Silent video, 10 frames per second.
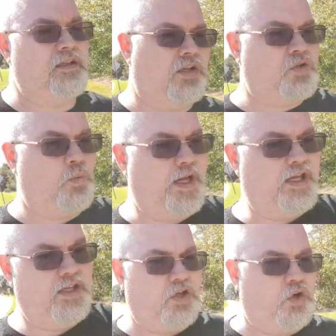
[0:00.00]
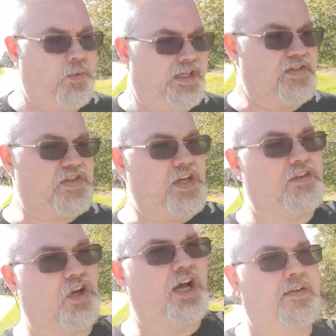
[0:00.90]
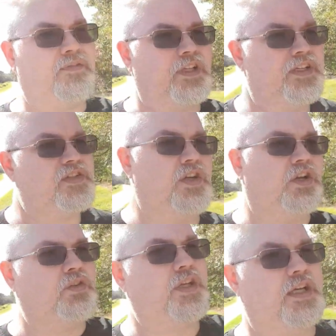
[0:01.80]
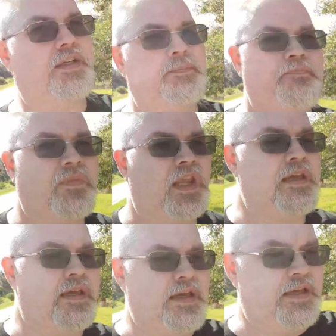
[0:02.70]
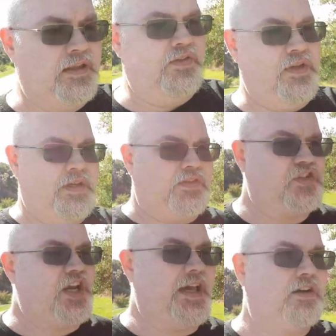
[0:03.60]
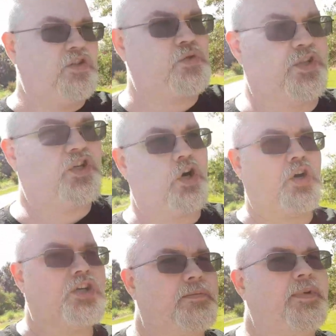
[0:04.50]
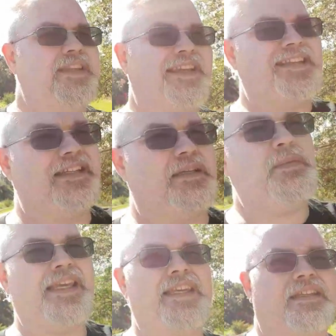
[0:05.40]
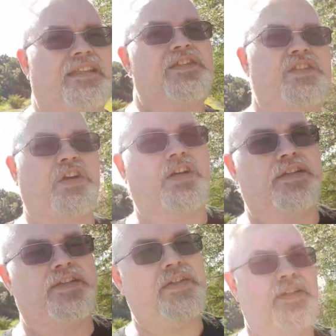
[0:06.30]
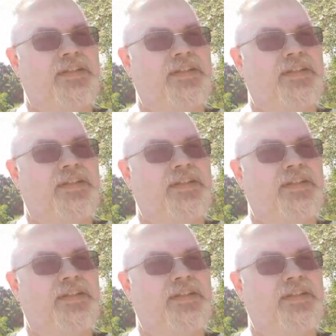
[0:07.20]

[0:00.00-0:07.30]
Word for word: along the way, you know, we get to see other conflicts. You know, the the shadows returned, but they didn't immediately start